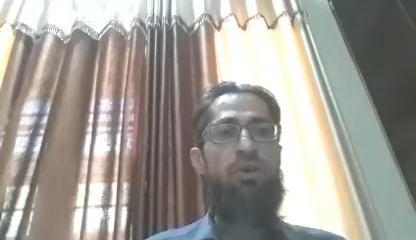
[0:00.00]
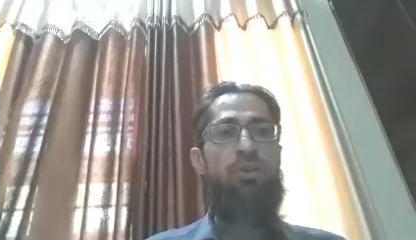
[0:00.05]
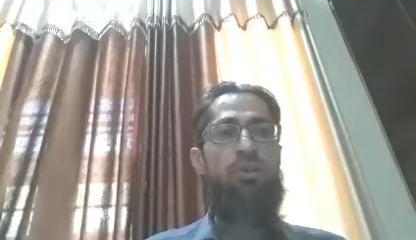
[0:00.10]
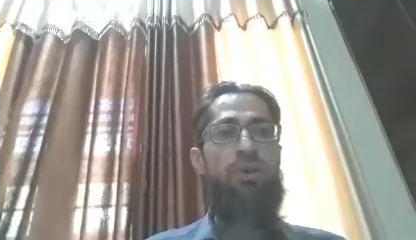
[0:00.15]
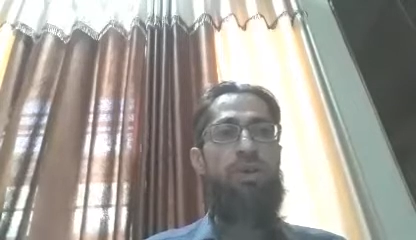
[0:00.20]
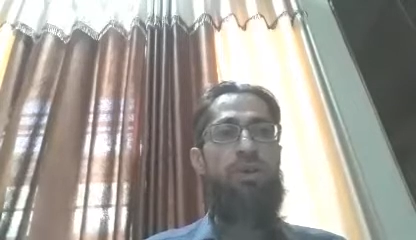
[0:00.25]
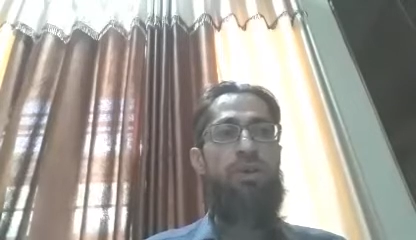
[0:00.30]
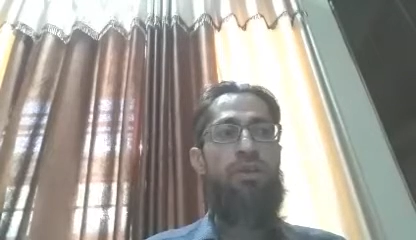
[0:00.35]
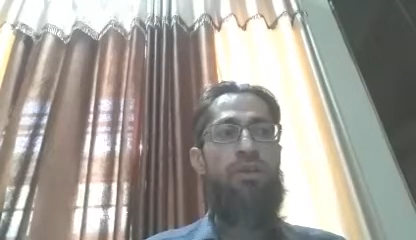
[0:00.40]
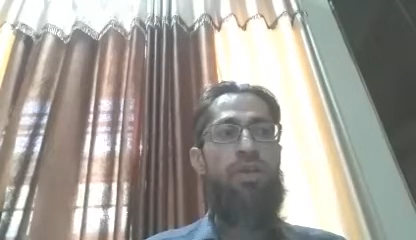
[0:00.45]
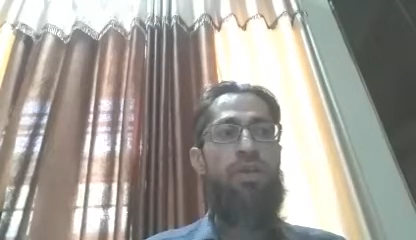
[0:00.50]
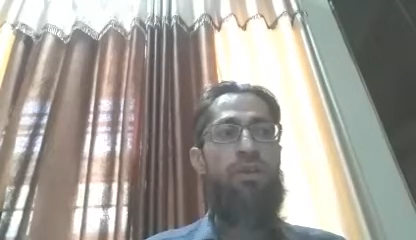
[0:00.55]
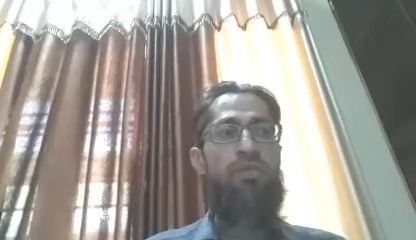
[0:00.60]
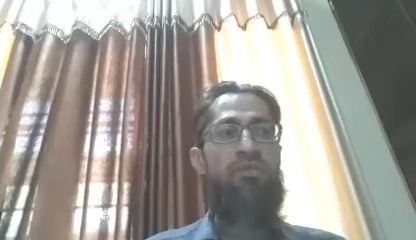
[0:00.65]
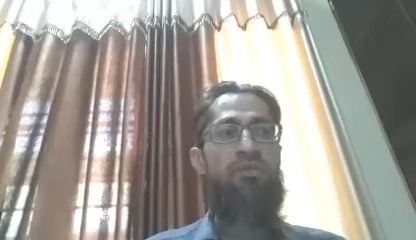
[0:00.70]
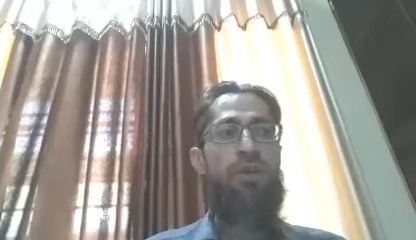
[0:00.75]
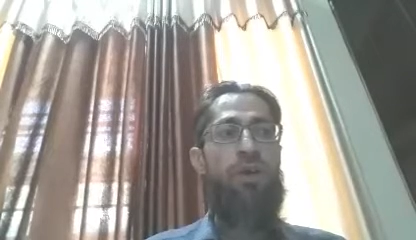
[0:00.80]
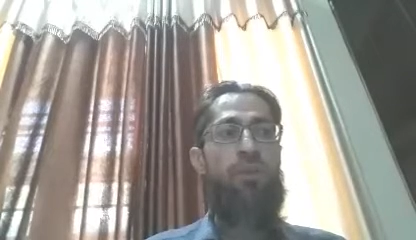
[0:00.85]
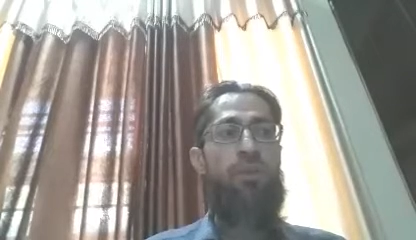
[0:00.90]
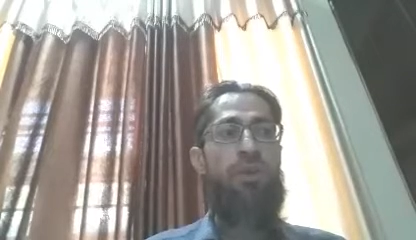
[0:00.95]
with their
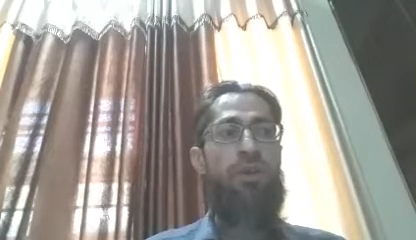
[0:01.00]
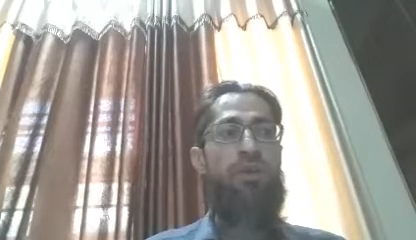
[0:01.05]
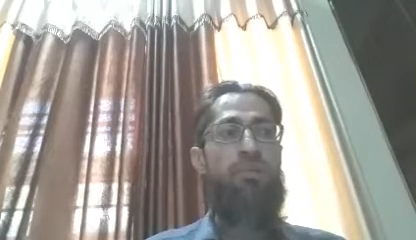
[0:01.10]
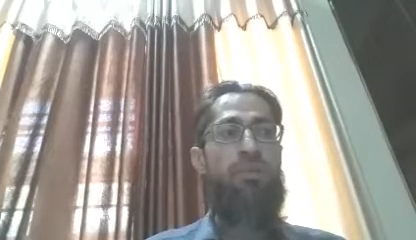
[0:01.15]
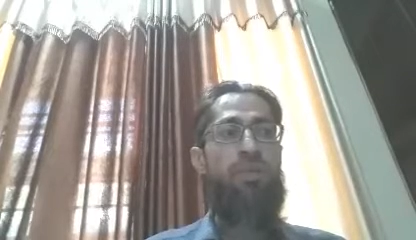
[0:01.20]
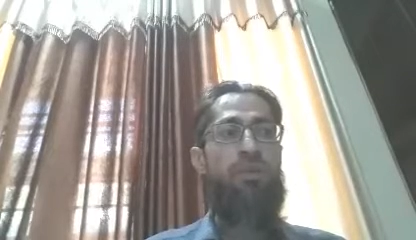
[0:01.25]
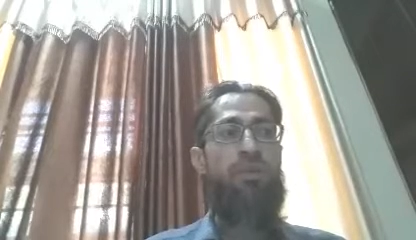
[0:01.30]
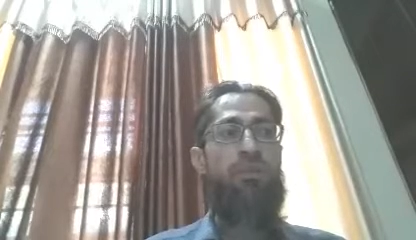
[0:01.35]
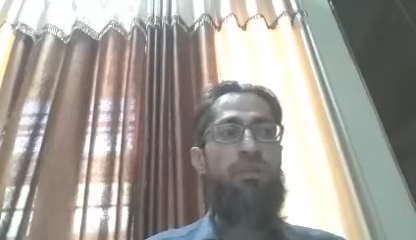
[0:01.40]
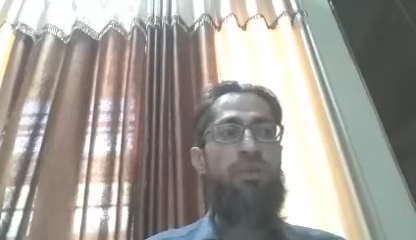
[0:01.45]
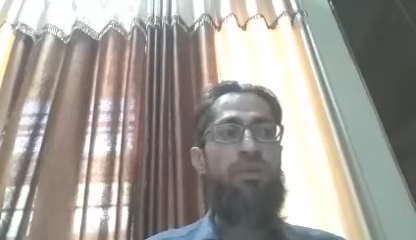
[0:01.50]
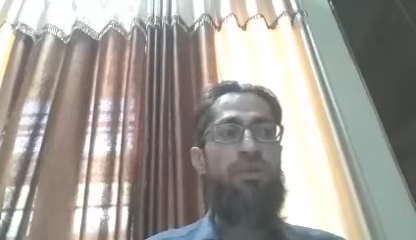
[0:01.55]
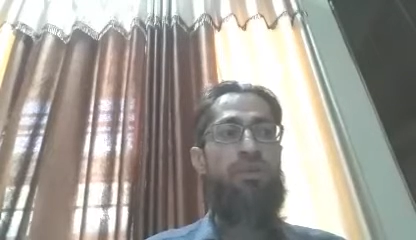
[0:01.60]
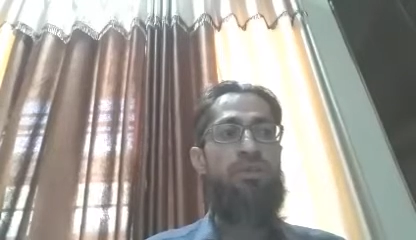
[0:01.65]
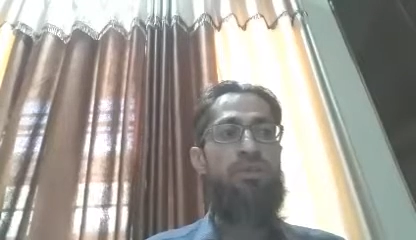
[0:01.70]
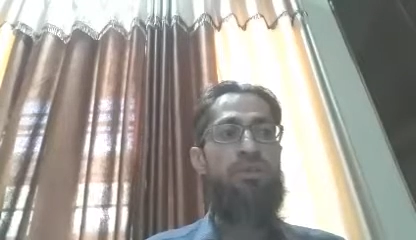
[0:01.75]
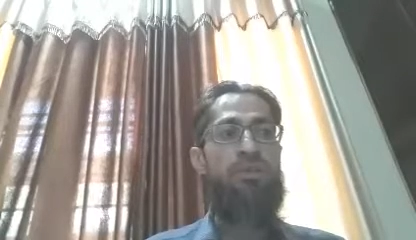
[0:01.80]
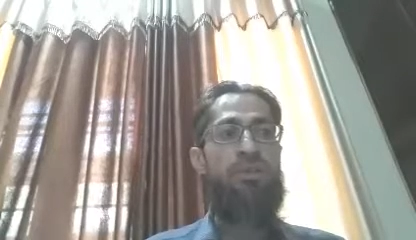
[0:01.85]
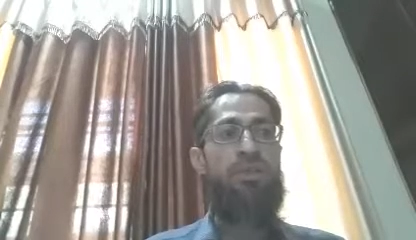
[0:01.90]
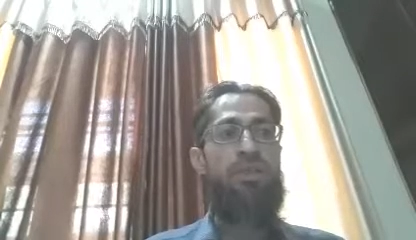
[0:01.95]
family
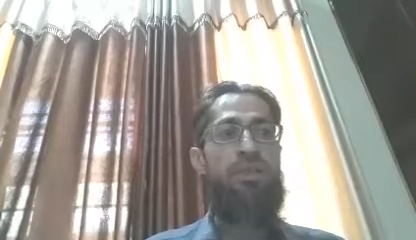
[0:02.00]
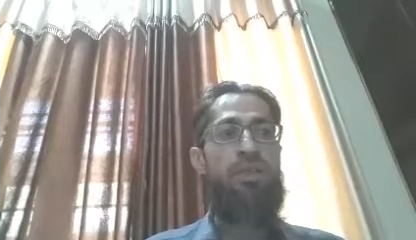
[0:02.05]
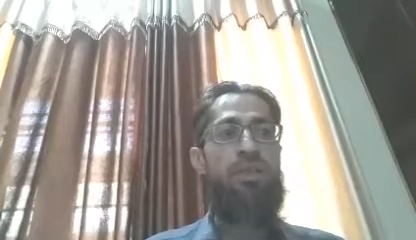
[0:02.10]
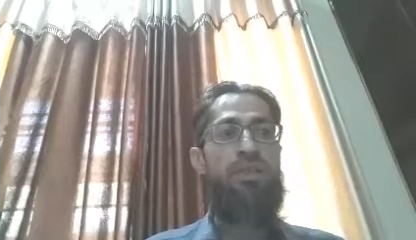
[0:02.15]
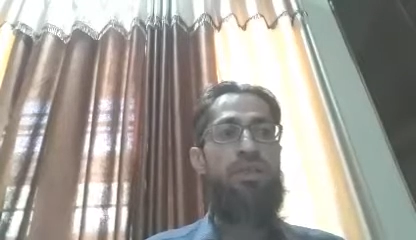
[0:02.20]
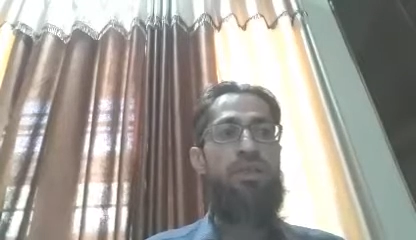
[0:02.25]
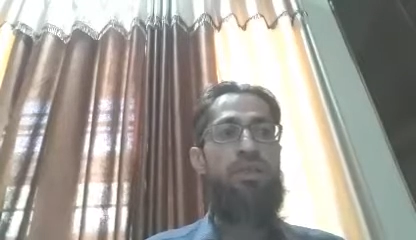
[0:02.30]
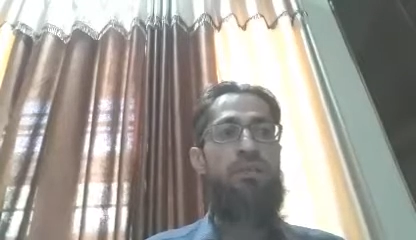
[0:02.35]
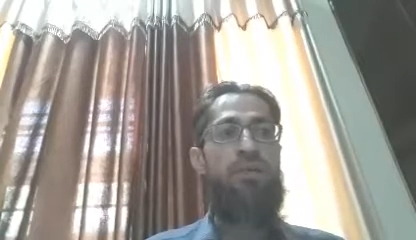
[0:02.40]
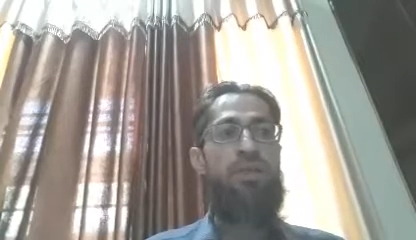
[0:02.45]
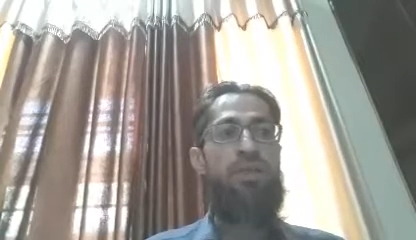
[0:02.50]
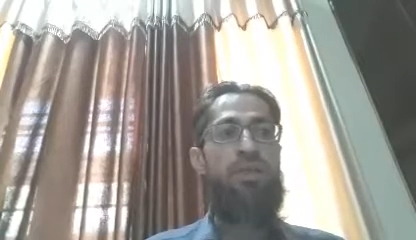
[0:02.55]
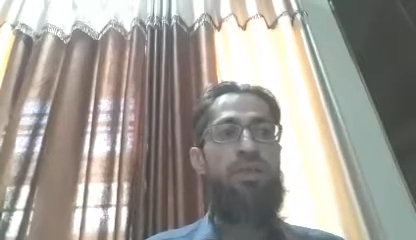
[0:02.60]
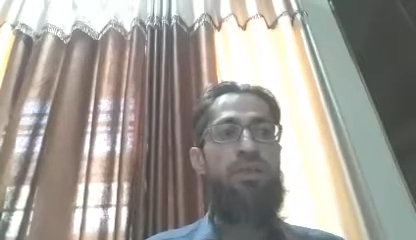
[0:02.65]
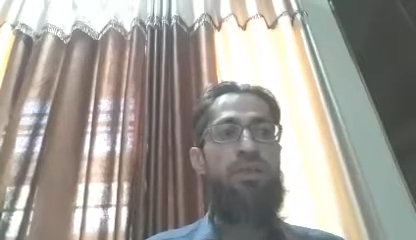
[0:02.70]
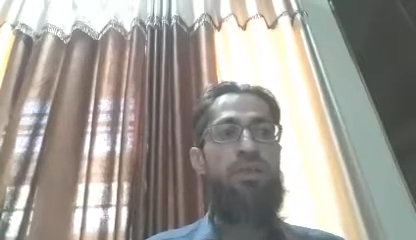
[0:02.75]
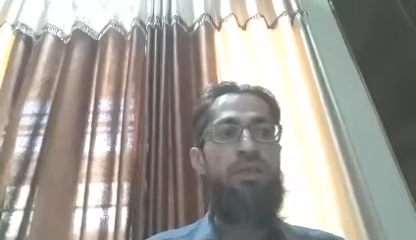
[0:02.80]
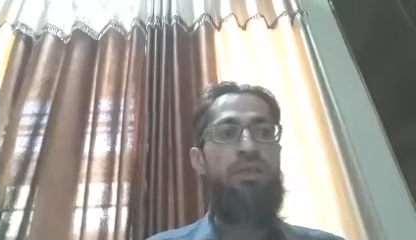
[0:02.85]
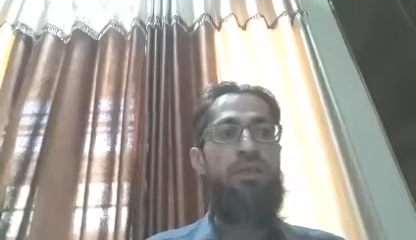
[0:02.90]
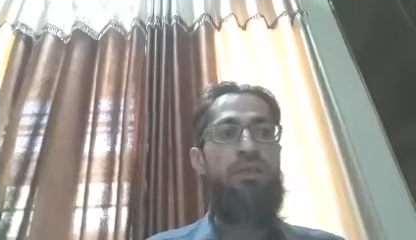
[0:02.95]
members
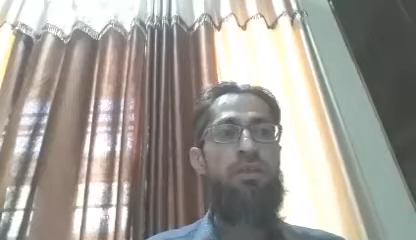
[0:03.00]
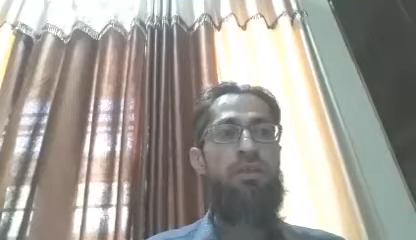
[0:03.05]
cultivating